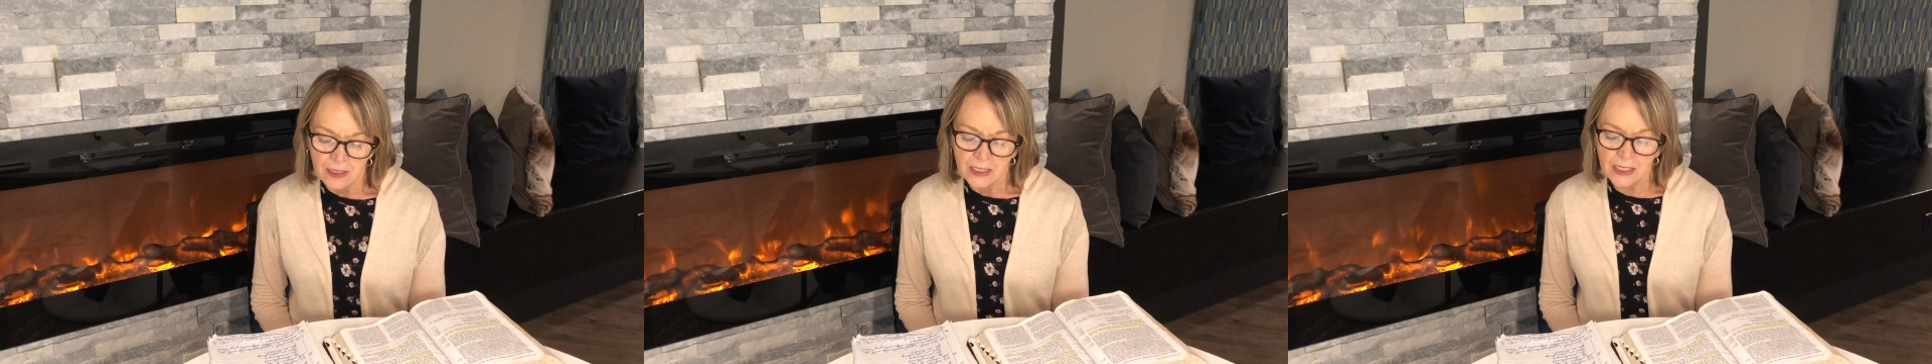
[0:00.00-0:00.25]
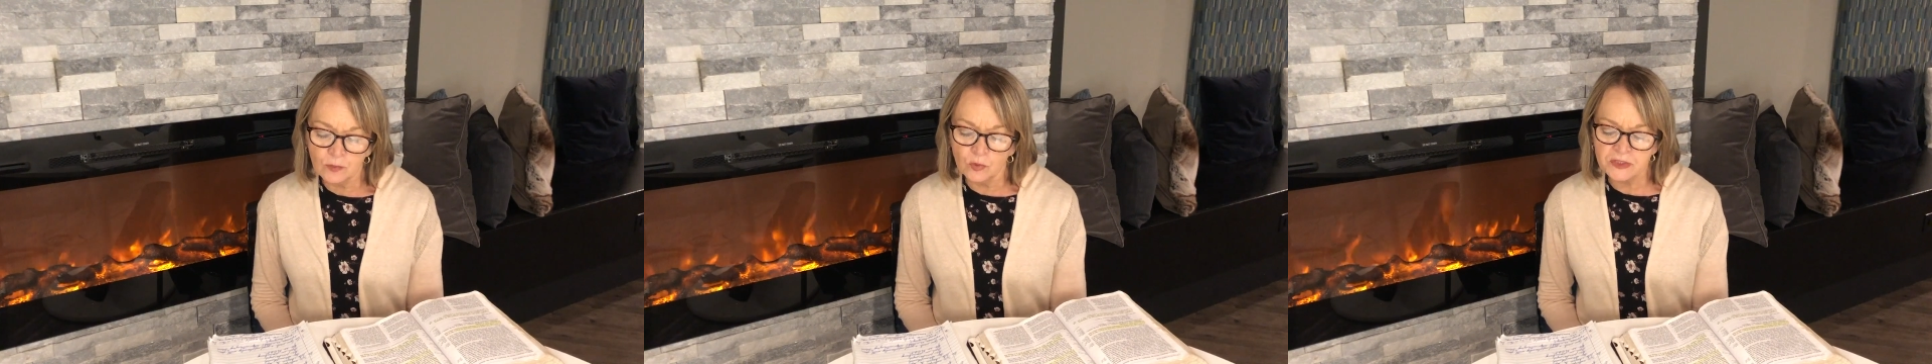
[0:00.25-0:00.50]

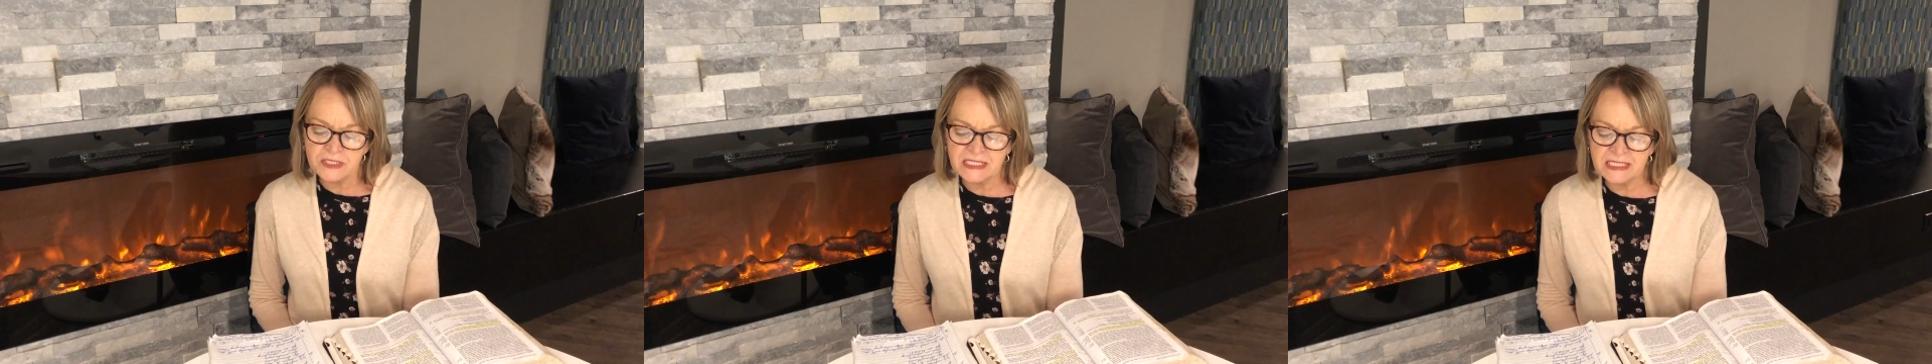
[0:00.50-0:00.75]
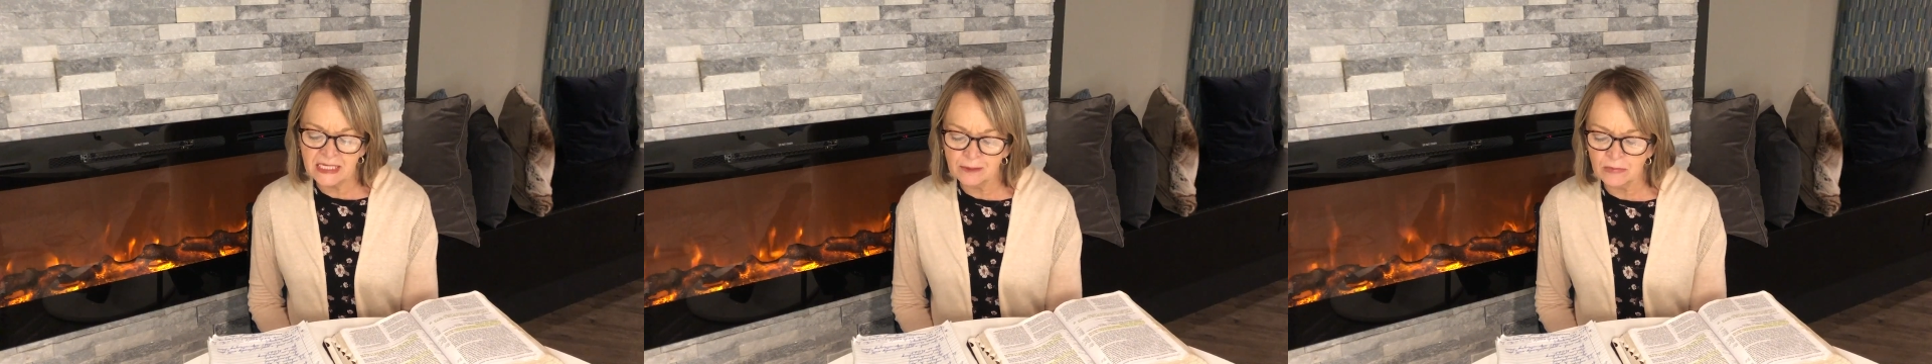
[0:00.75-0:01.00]
It will
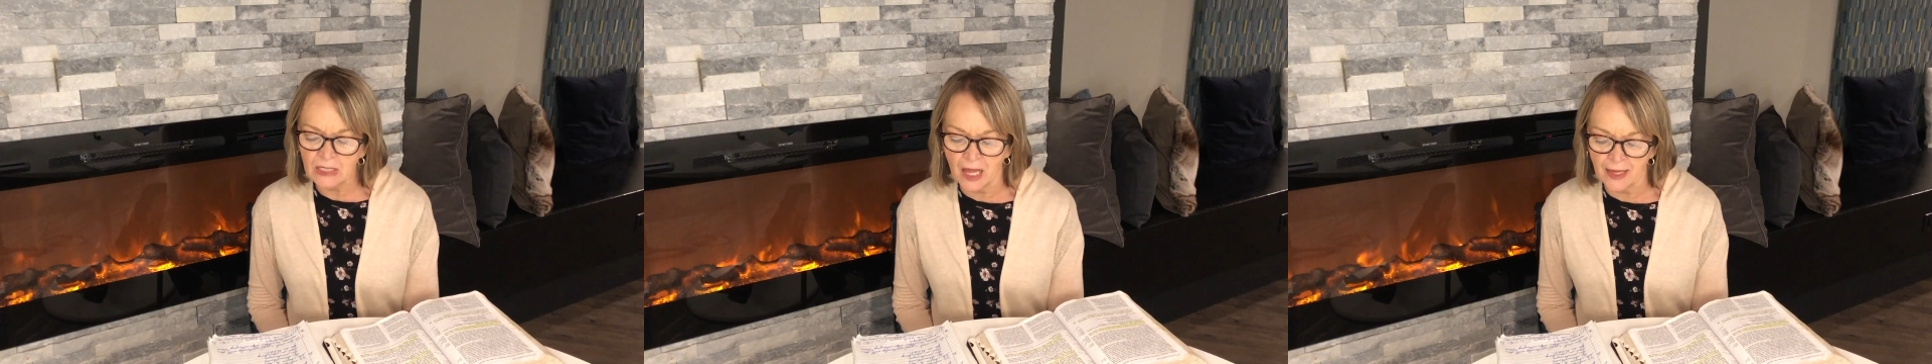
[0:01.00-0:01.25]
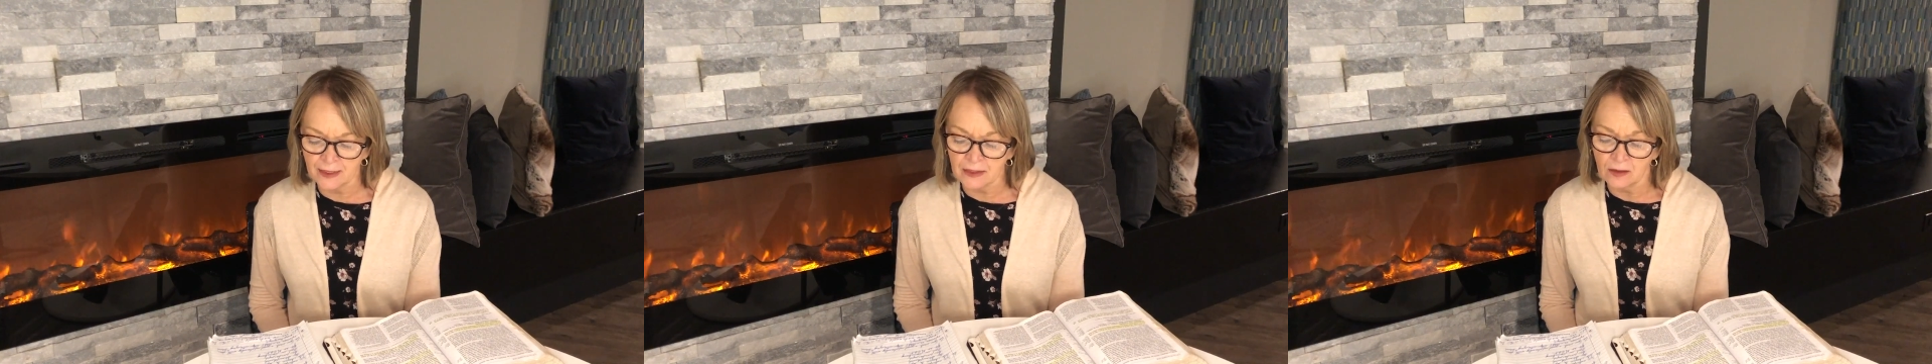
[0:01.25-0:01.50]
seem
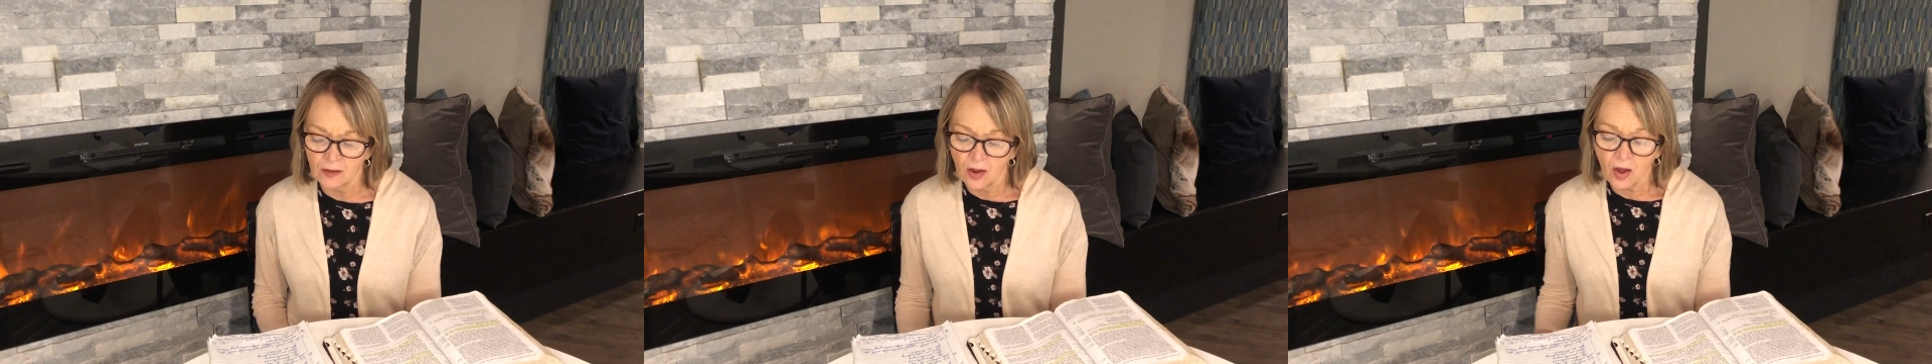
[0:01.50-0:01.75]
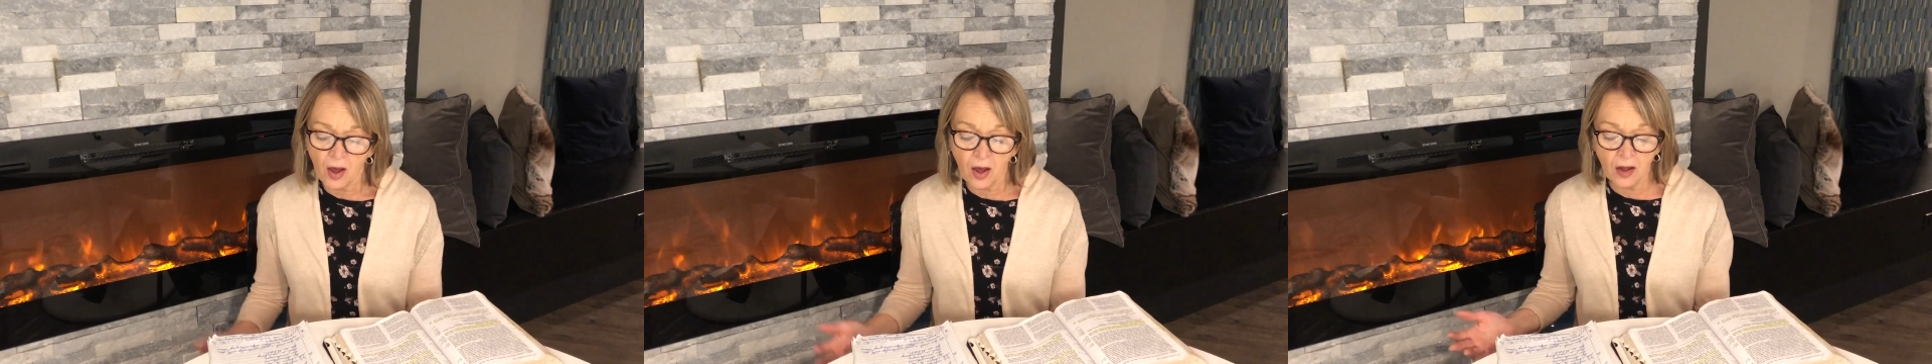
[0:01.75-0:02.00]
like
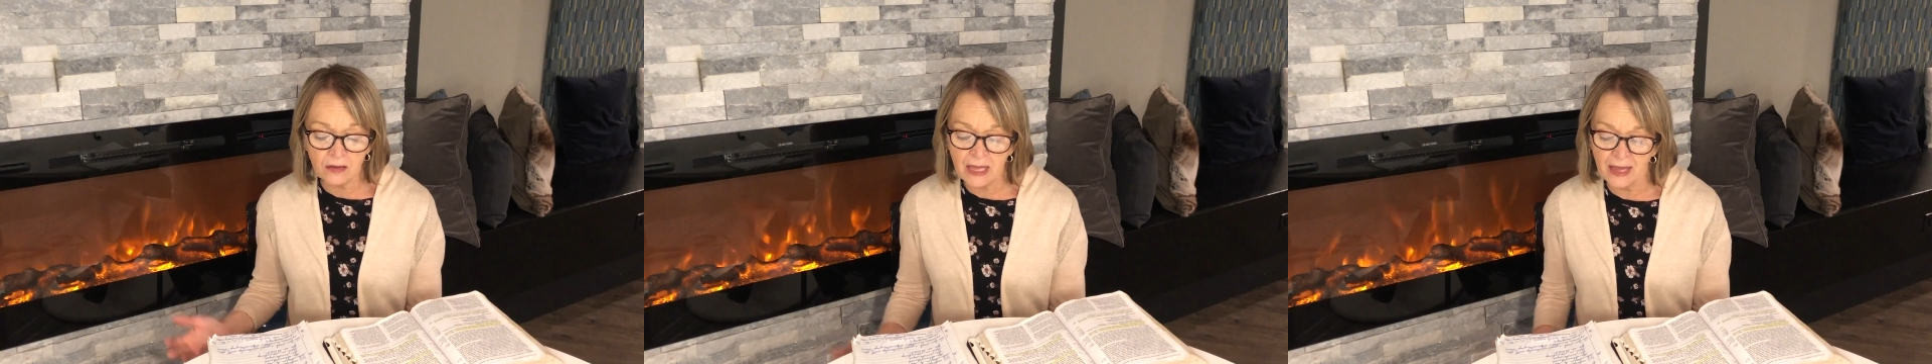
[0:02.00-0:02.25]
all